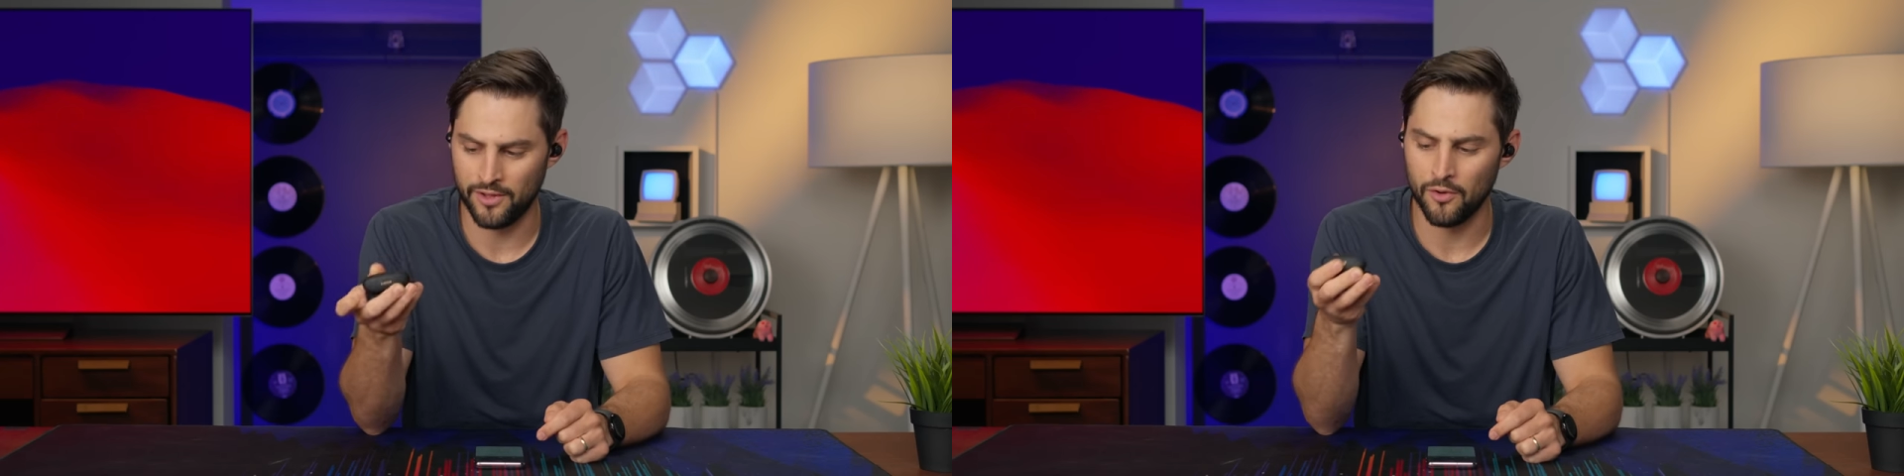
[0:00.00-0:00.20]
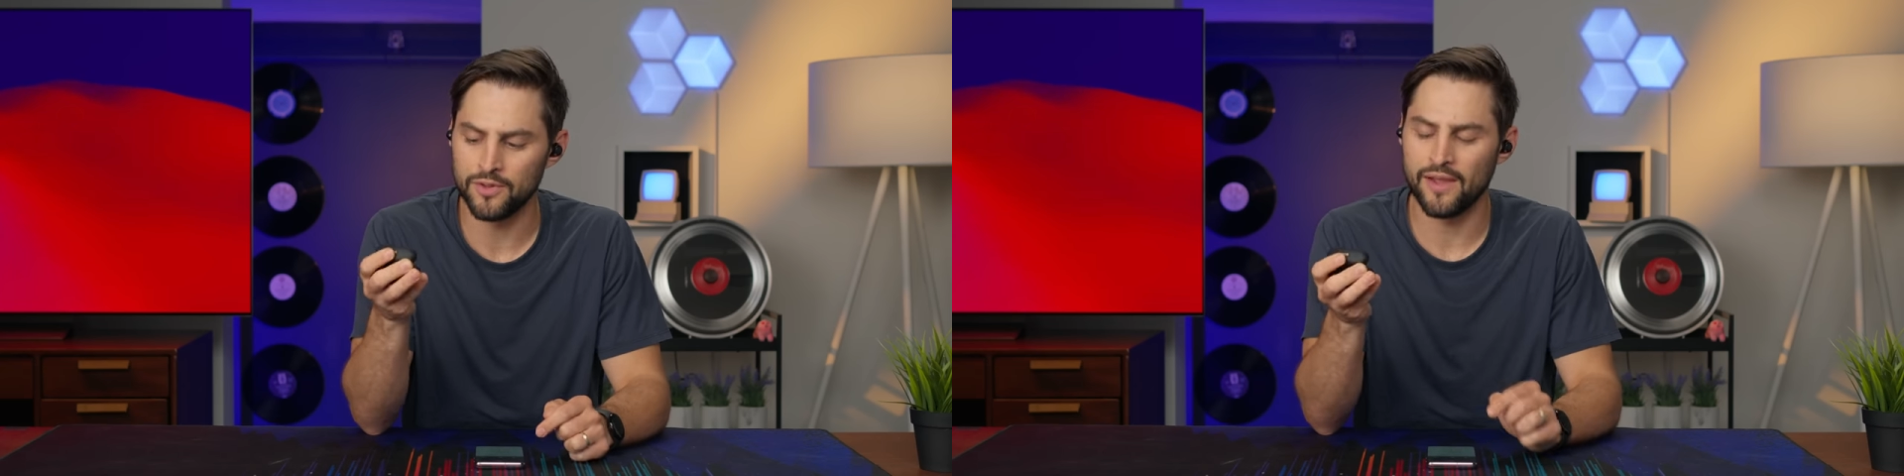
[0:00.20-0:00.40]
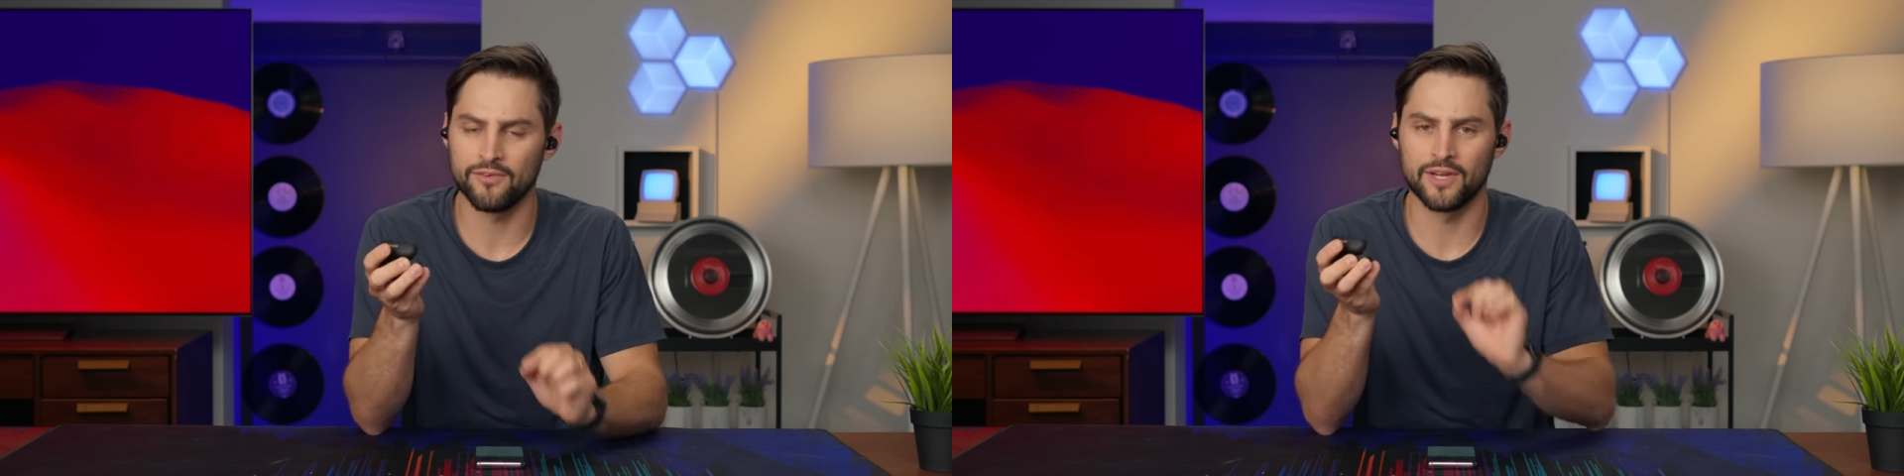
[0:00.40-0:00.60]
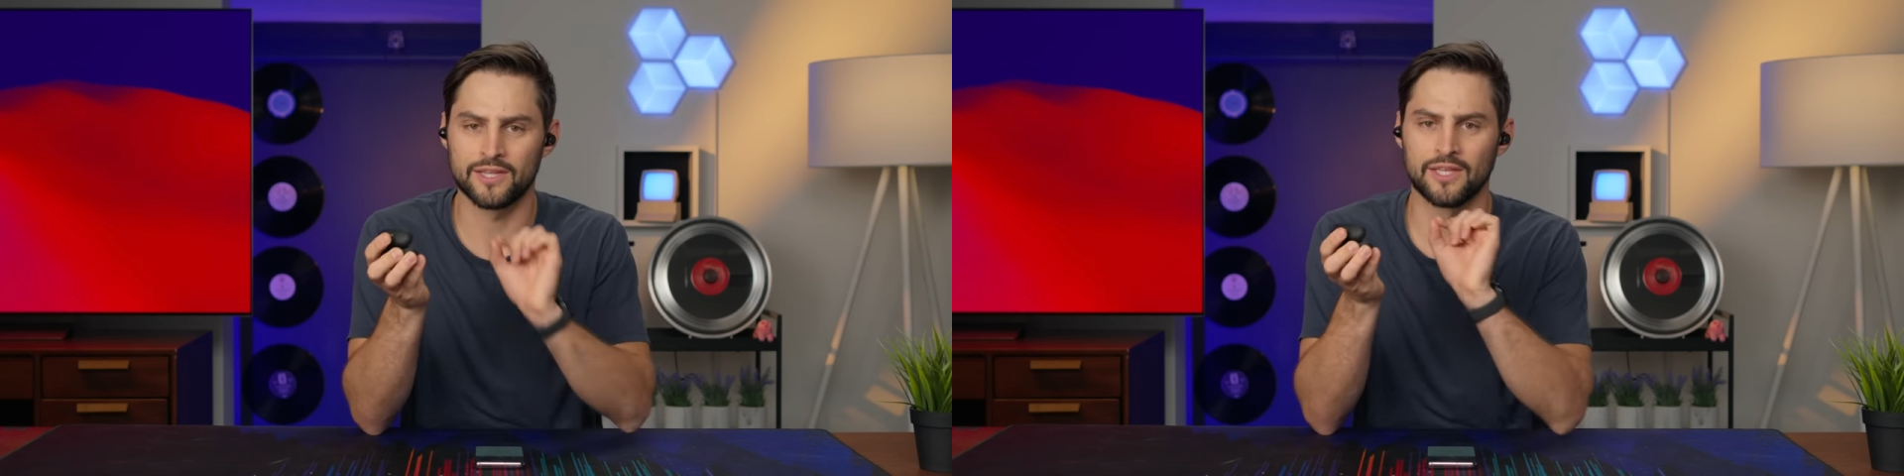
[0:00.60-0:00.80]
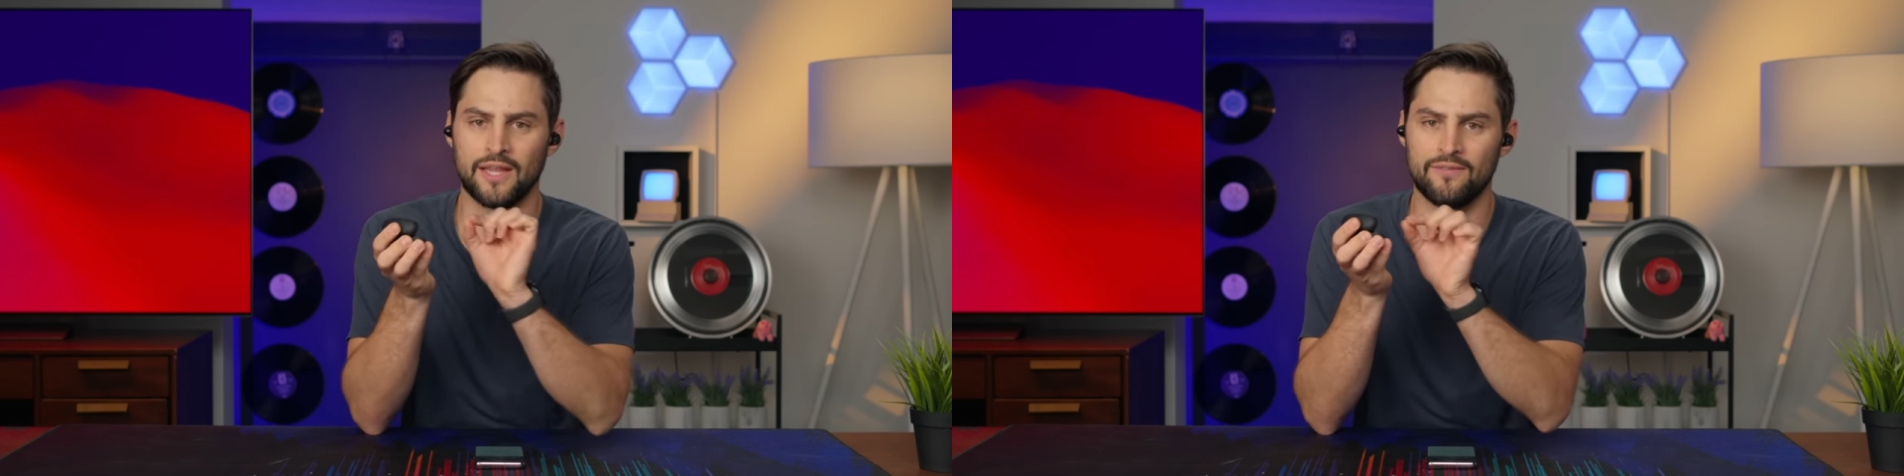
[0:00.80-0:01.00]
only ever get
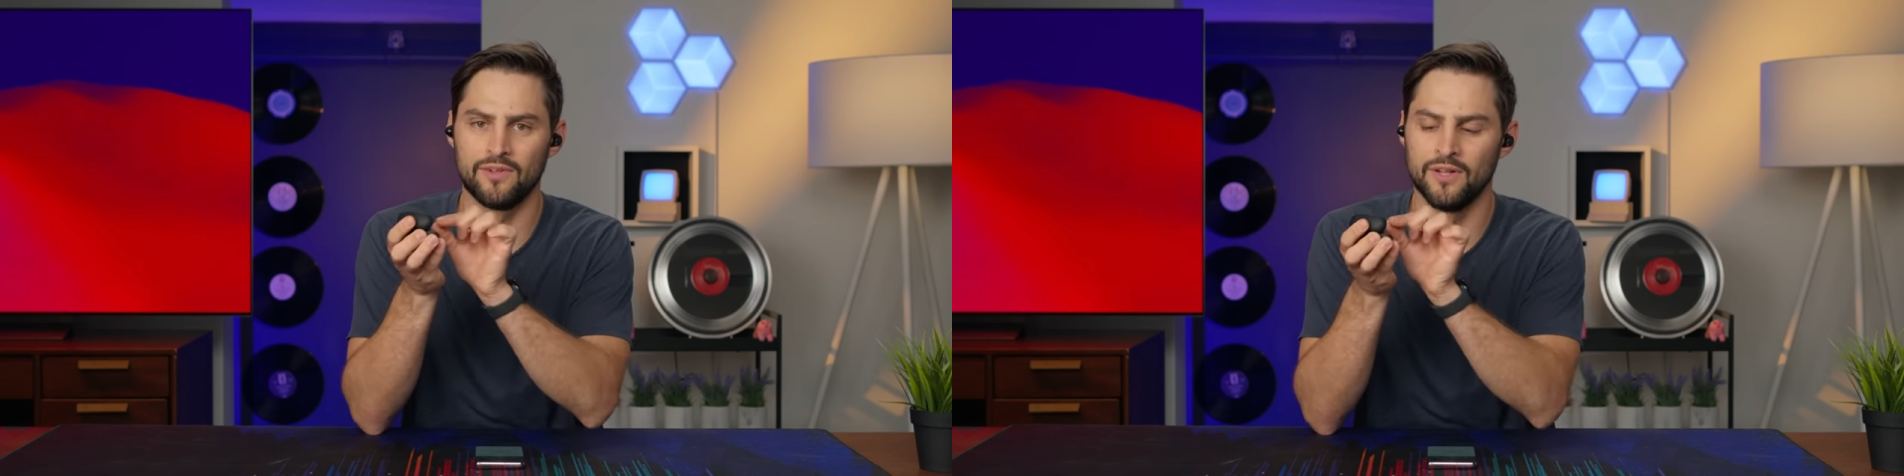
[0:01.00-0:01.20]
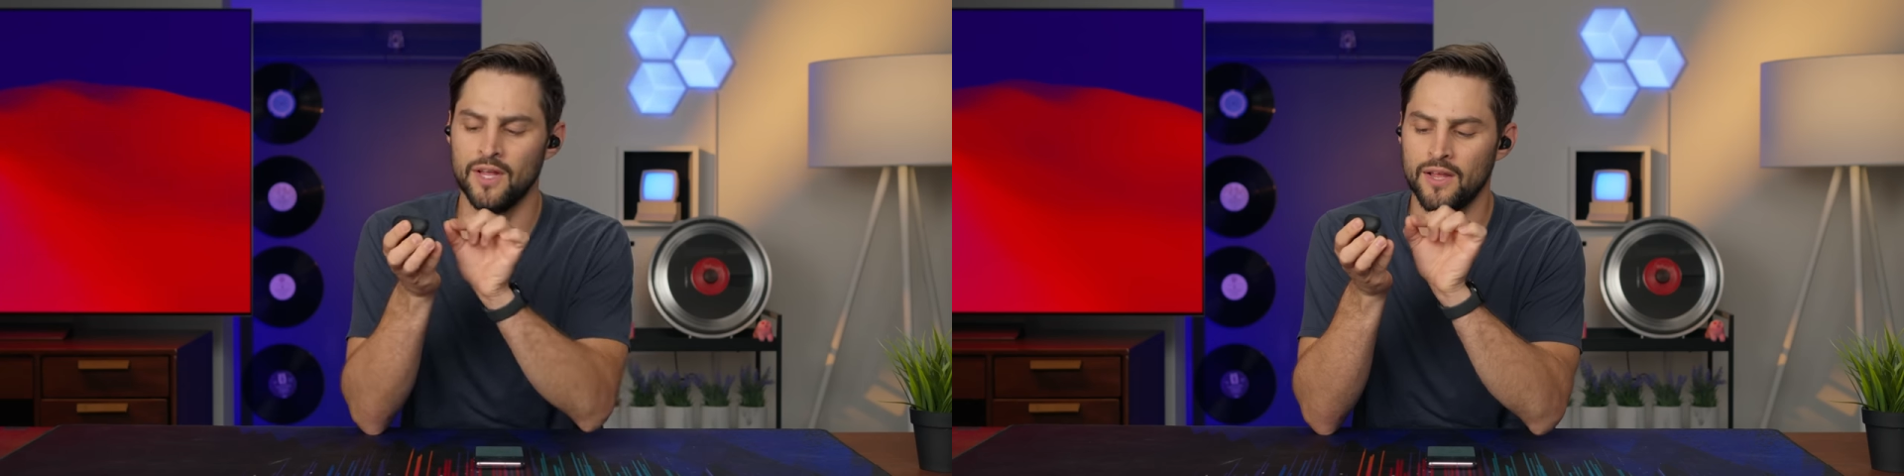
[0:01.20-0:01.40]
the level